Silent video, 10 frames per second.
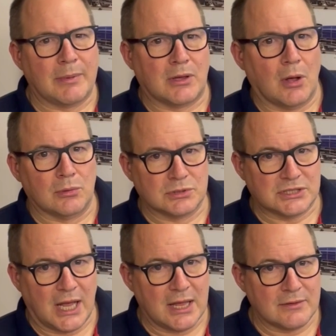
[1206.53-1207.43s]
coal
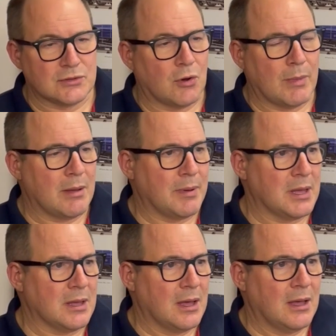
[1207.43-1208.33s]
stays, or
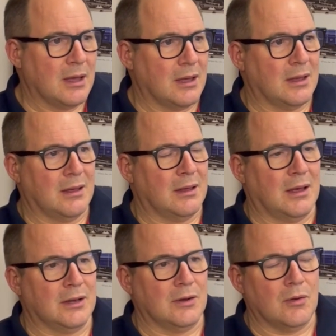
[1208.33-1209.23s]
maybe I
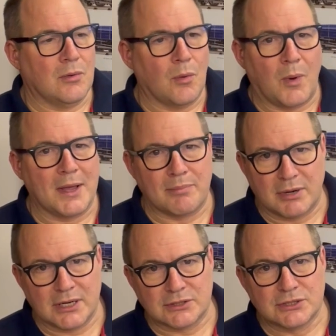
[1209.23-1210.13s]
don't know, a
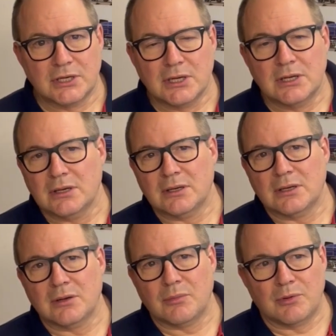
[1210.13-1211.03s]
Weybridge
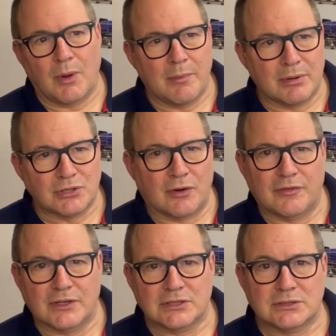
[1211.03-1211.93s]
with a Weybridge
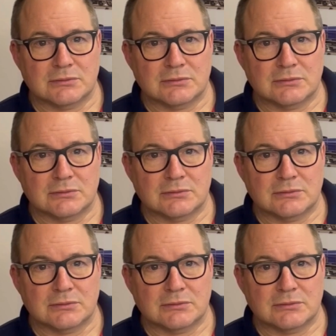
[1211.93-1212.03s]
office,